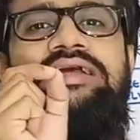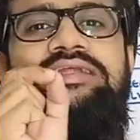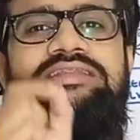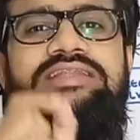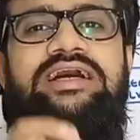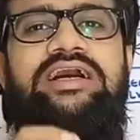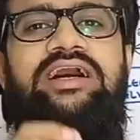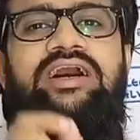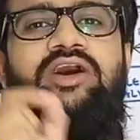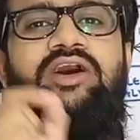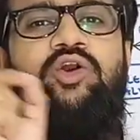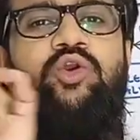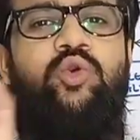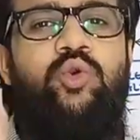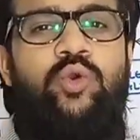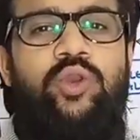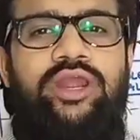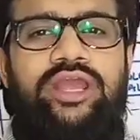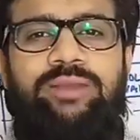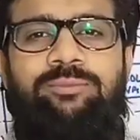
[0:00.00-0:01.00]
the
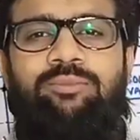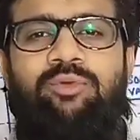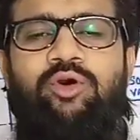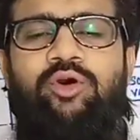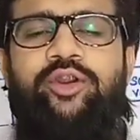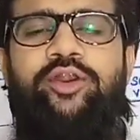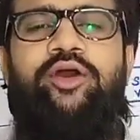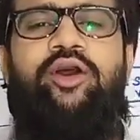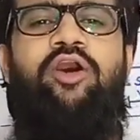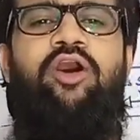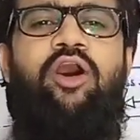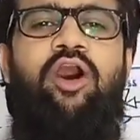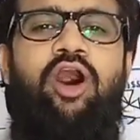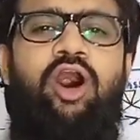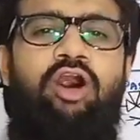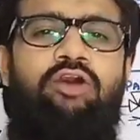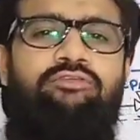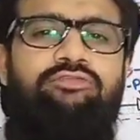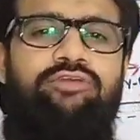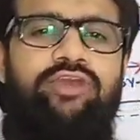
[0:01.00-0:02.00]
cooling mode
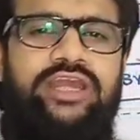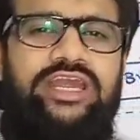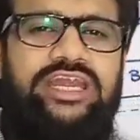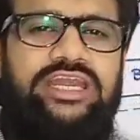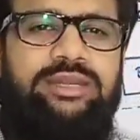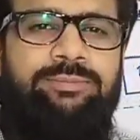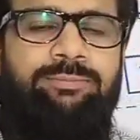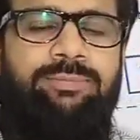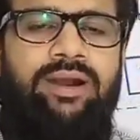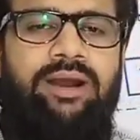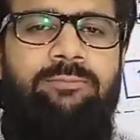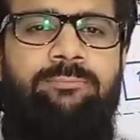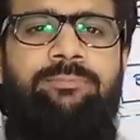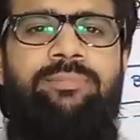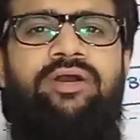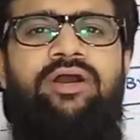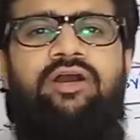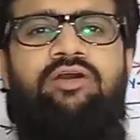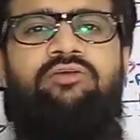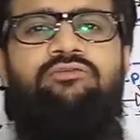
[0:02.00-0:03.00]
of heat
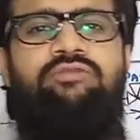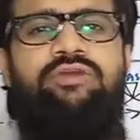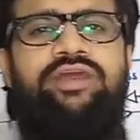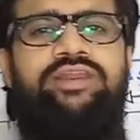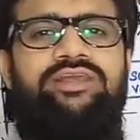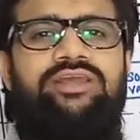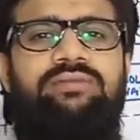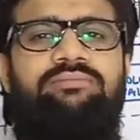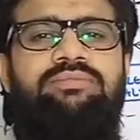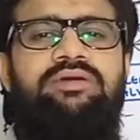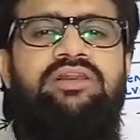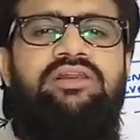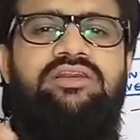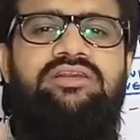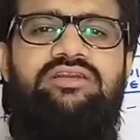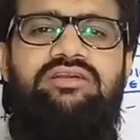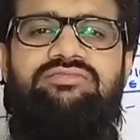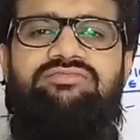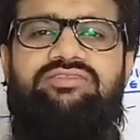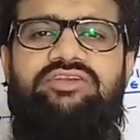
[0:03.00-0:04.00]
pump
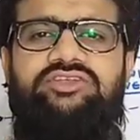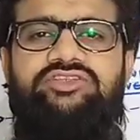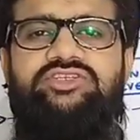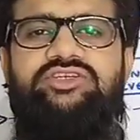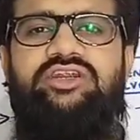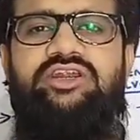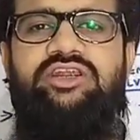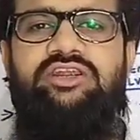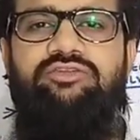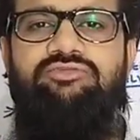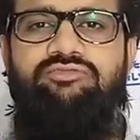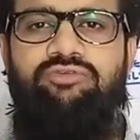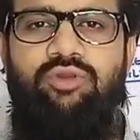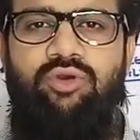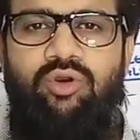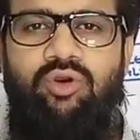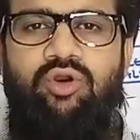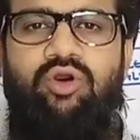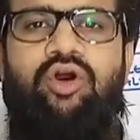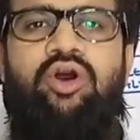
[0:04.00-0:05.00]
variable refrigerant
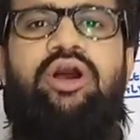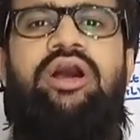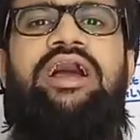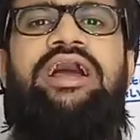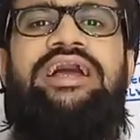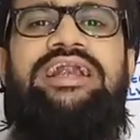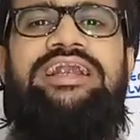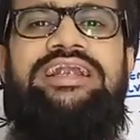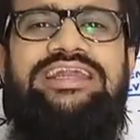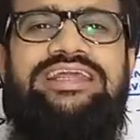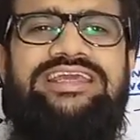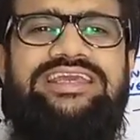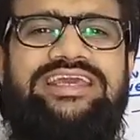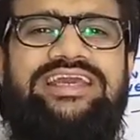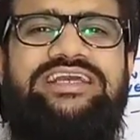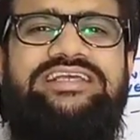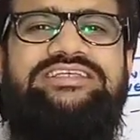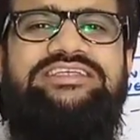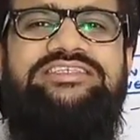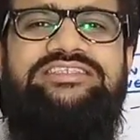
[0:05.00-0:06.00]
flow
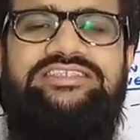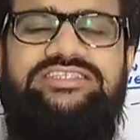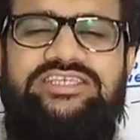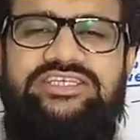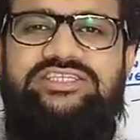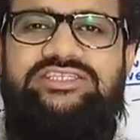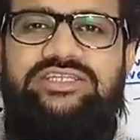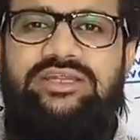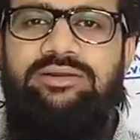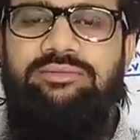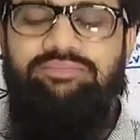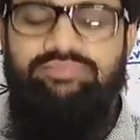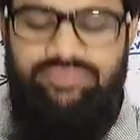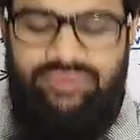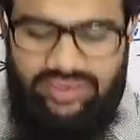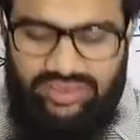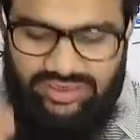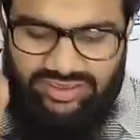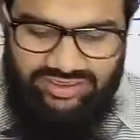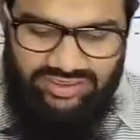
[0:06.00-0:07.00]
DX
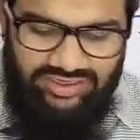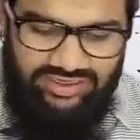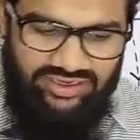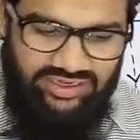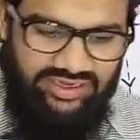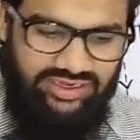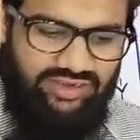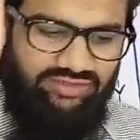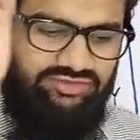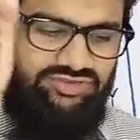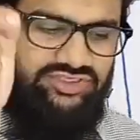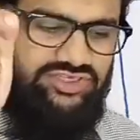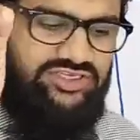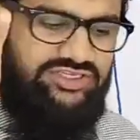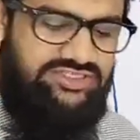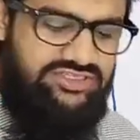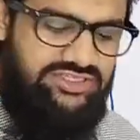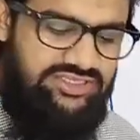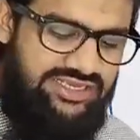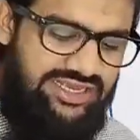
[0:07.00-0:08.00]
system, which
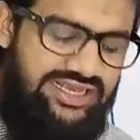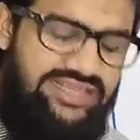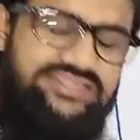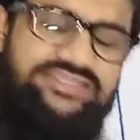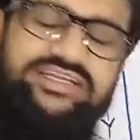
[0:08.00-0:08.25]
is a